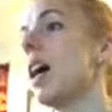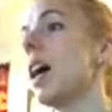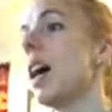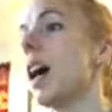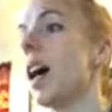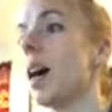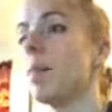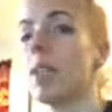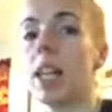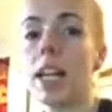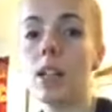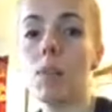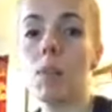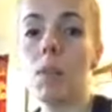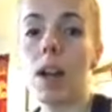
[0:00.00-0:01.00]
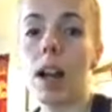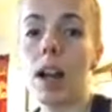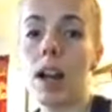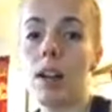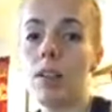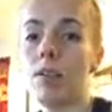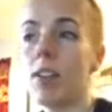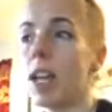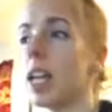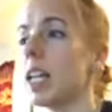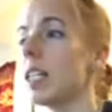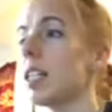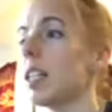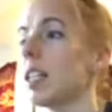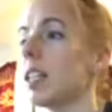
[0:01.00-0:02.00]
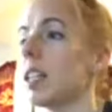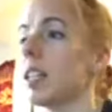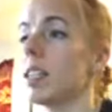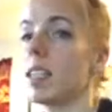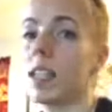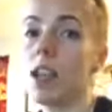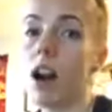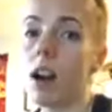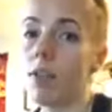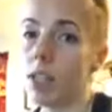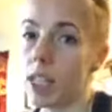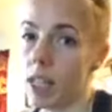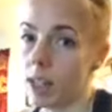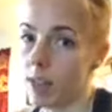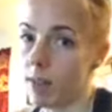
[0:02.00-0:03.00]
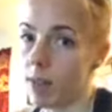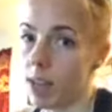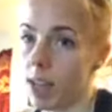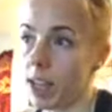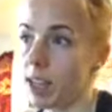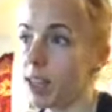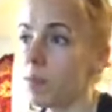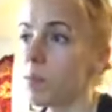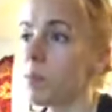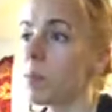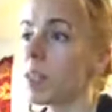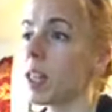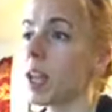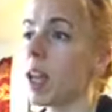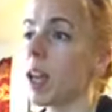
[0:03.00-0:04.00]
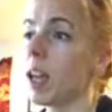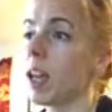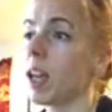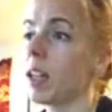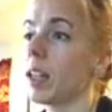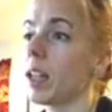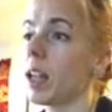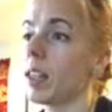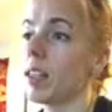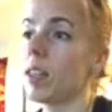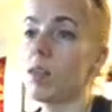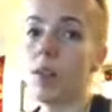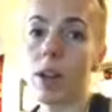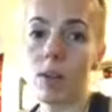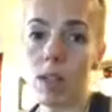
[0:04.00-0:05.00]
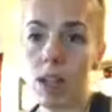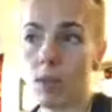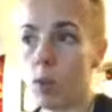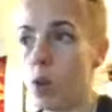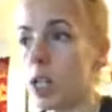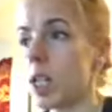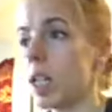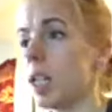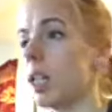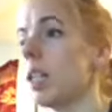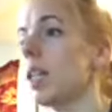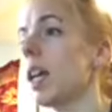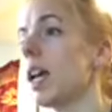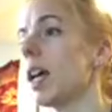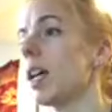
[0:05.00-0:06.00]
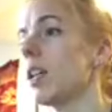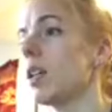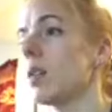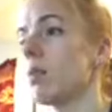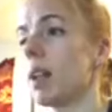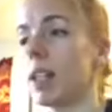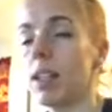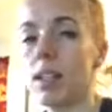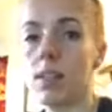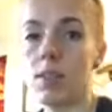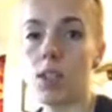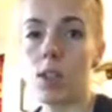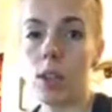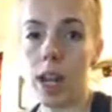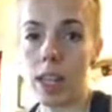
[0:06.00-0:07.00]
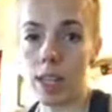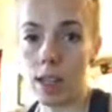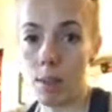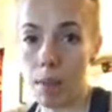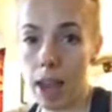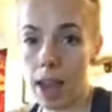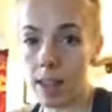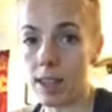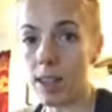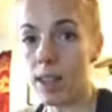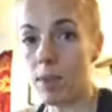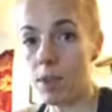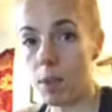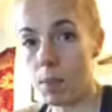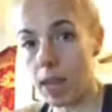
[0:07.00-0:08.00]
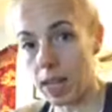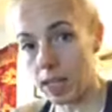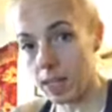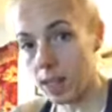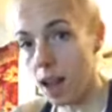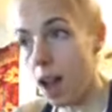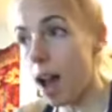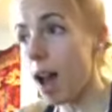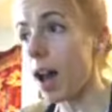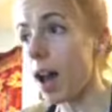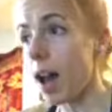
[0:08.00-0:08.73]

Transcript: um, next uh, phase is the ovulation phase, and uh, this is around day 14, and your relative strength capacity remains high.